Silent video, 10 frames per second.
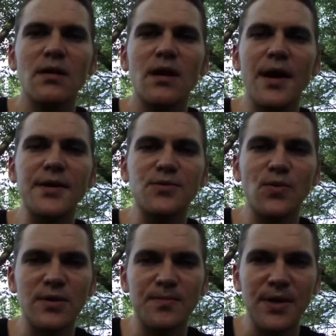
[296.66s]
I just
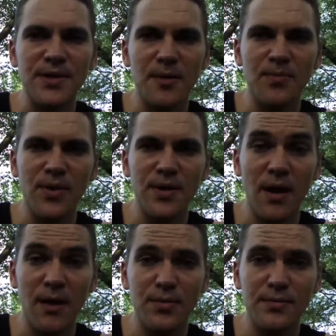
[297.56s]
wanted to bring that point
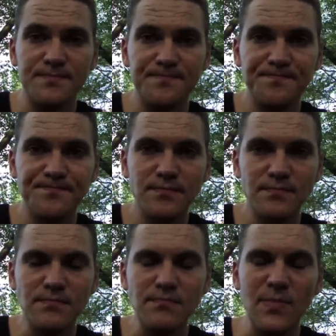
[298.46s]
up.
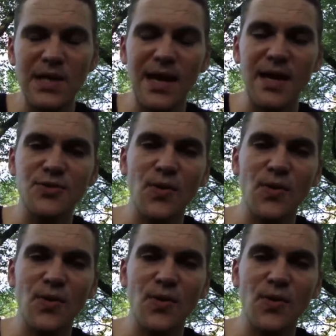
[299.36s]
Now, as we